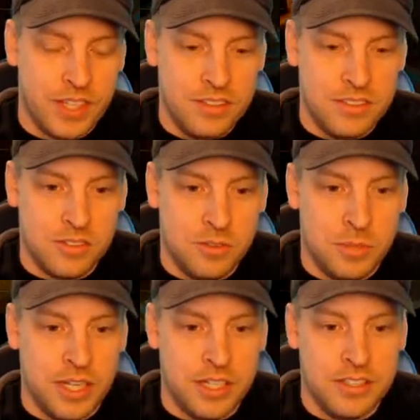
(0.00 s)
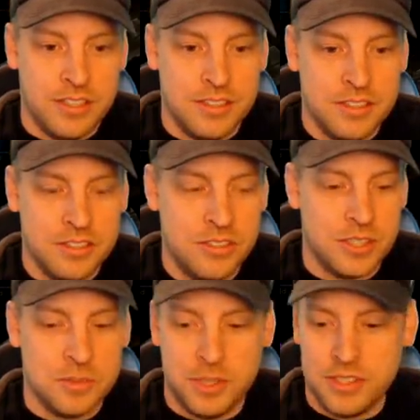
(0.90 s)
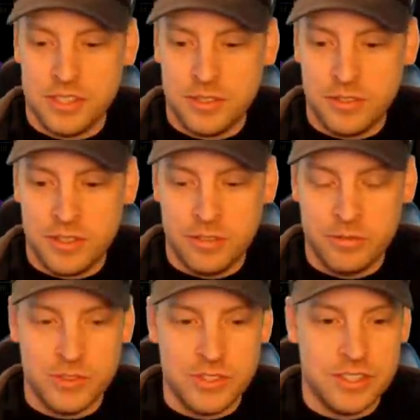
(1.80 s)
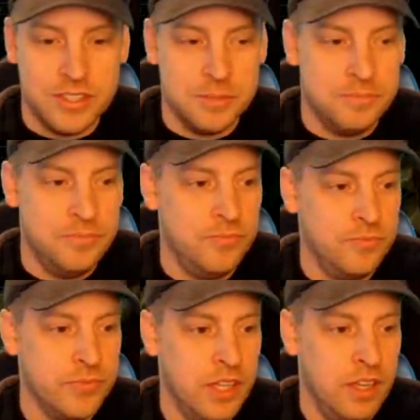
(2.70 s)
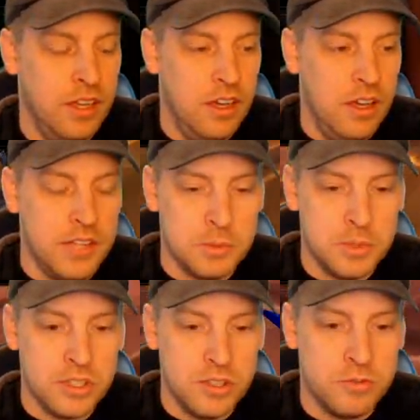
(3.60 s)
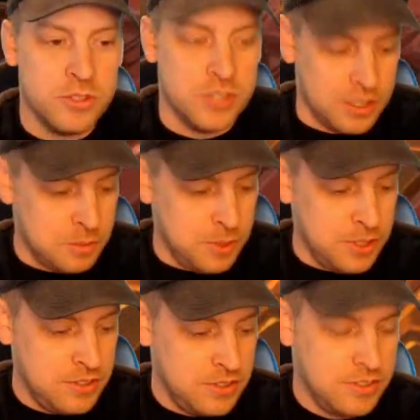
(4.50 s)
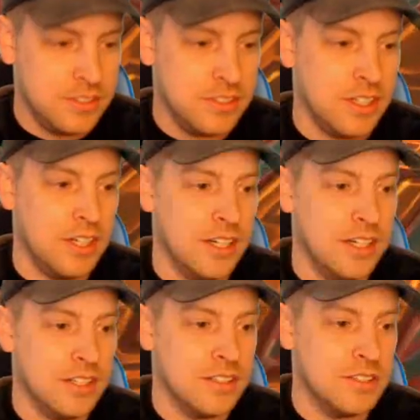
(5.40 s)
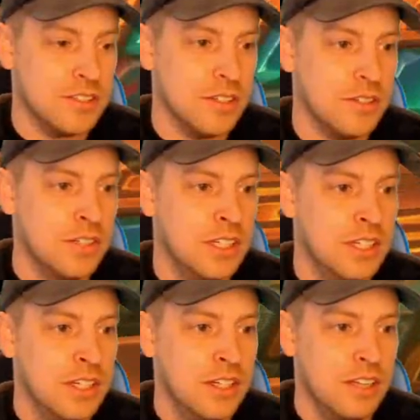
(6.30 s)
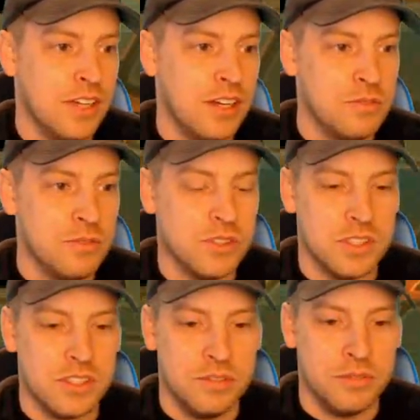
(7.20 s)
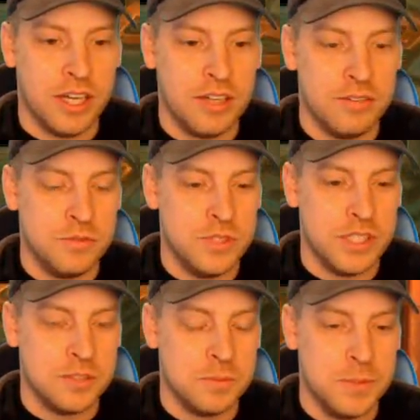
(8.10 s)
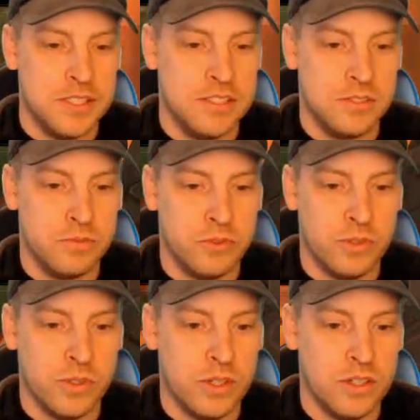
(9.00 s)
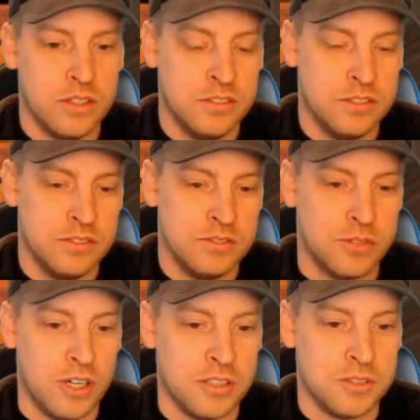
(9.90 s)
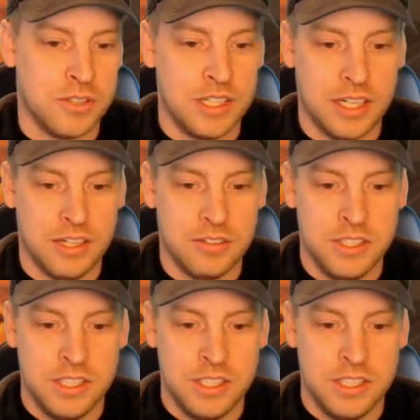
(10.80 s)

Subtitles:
let's go buy a chess piece. I do have enough Residium. I think I'm gonna go for chess piece. So got a 465 chess piece for Frost right now,